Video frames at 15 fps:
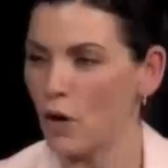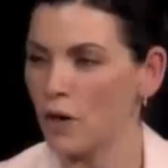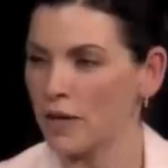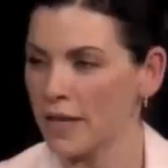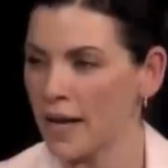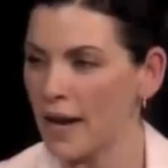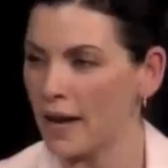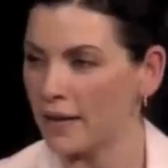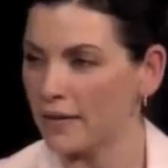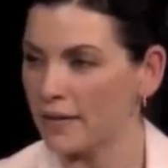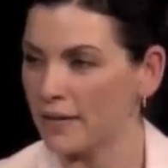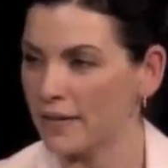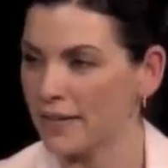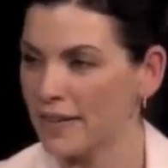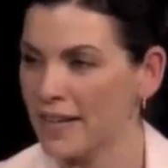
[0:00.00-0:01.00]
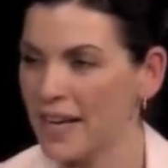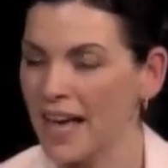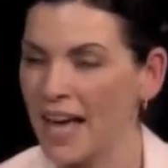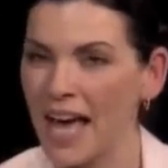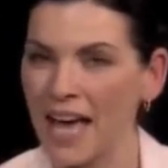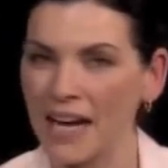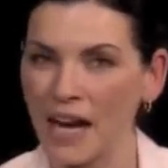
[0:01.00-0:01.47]
wrong yet.
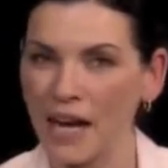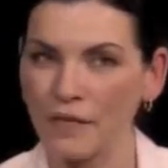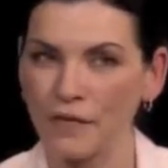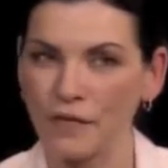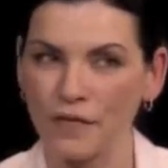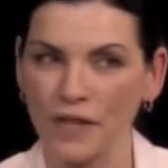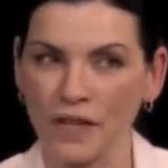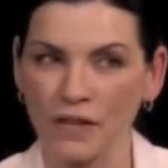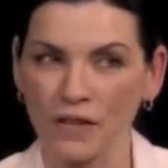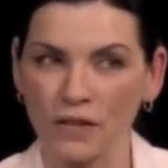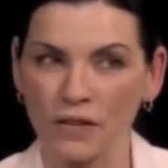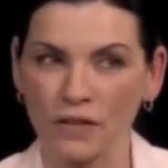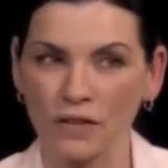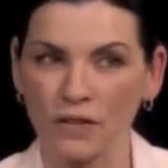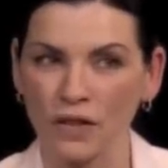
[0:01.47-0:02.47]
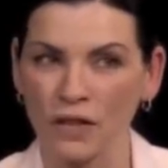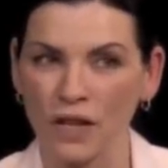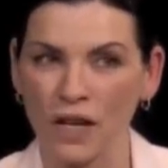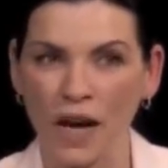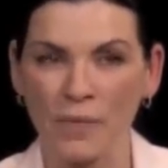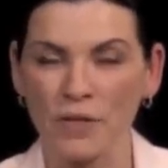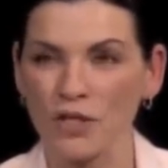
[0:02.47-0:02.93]
And I feel...
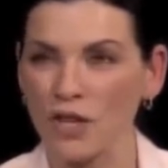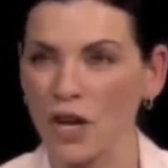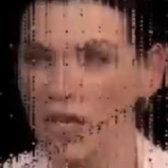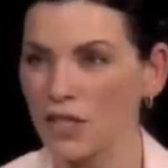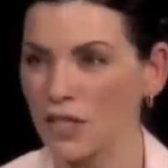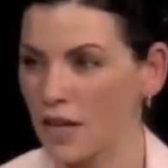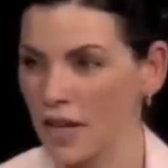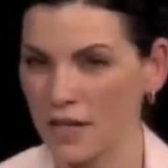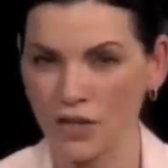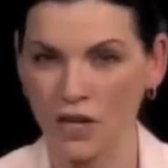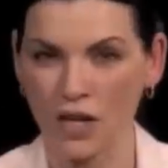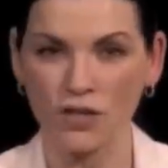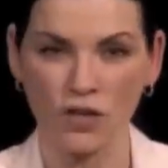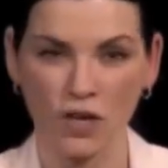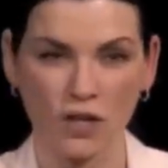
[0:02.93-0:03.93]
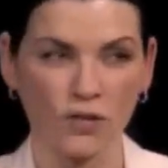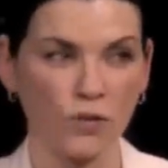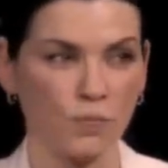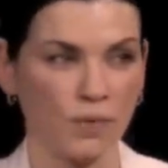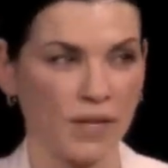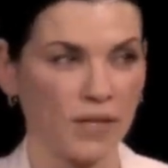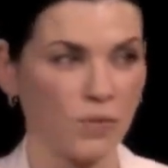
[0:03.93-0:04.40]
Josh Charles,
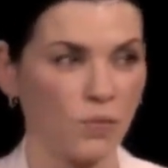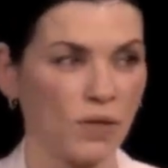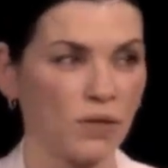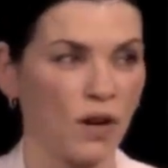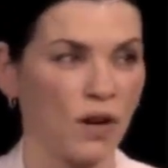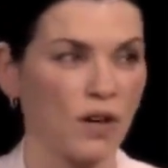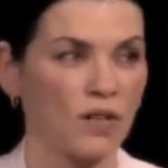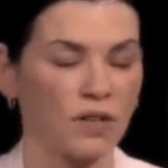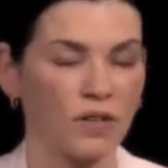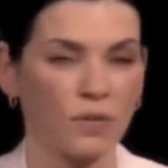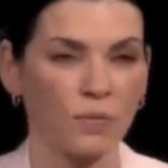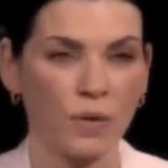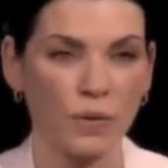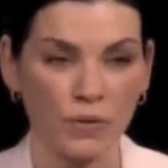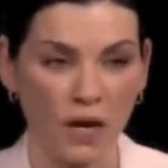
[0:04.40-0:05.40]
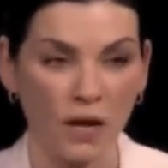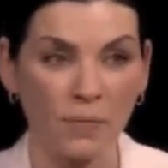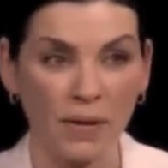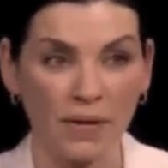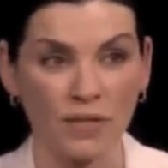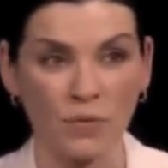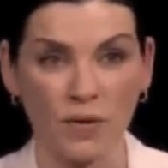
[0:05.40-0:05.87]
who plays Will Gardner, we were talking
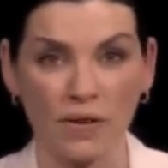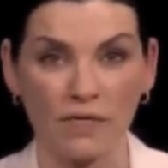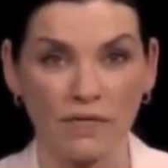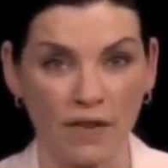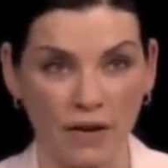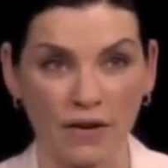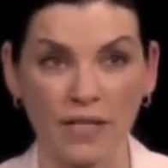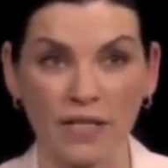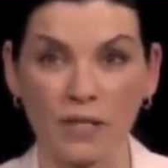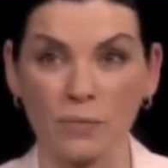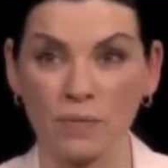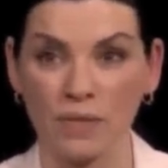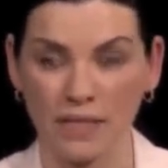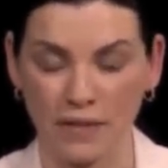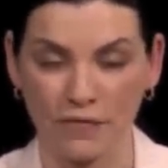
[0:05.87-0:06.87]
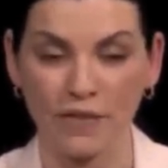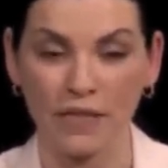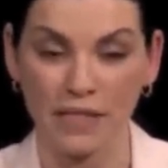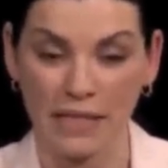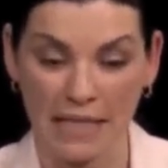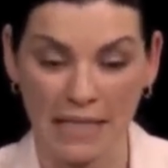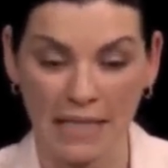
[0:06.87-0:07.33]
about this. We had a very
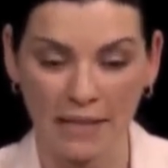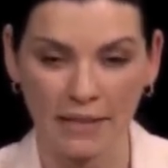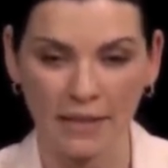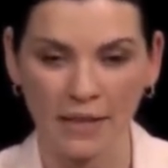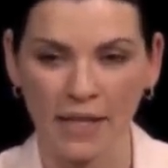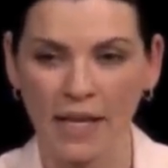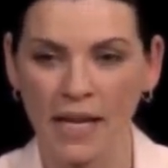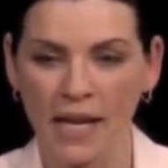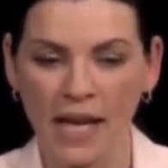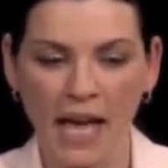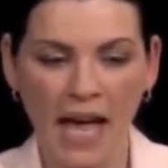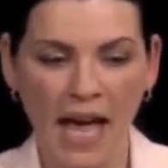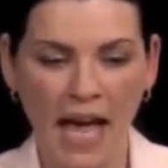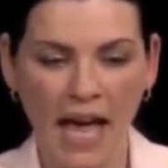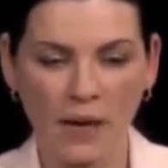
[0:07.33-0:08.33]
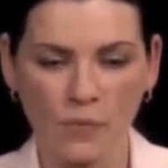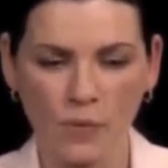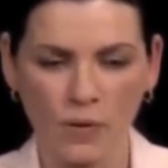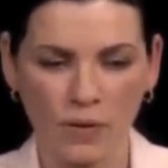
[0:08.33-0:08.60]
specific scene, and